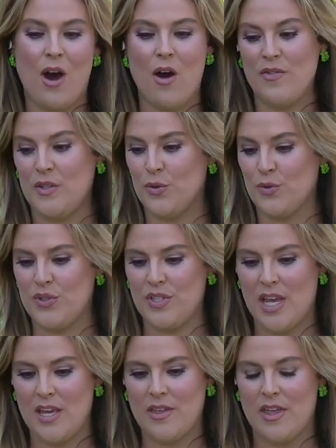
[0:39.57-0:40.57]
Officers
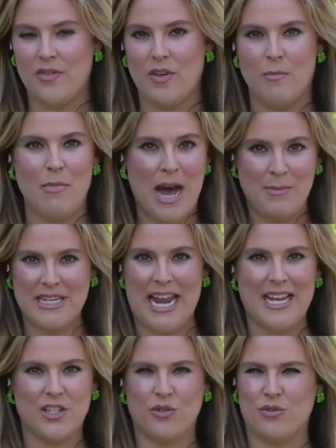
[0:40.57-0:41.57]
say that the mom's
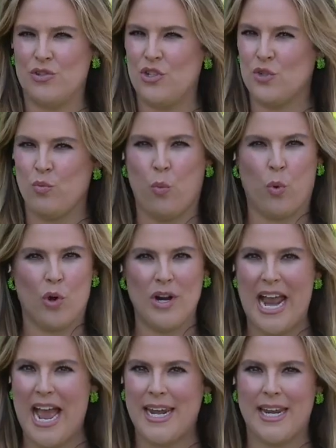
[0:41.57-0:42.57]
answers just
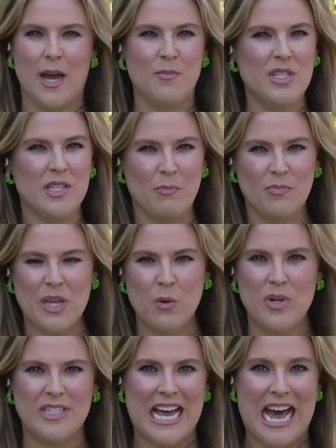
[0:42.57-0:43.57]
weren't adding up.
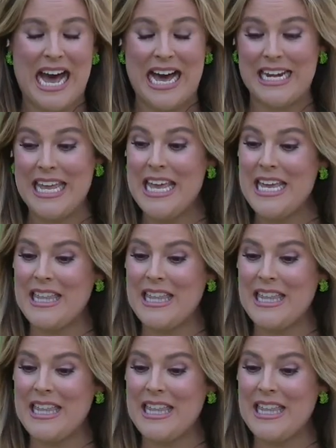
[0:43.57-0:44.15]
Something was odd.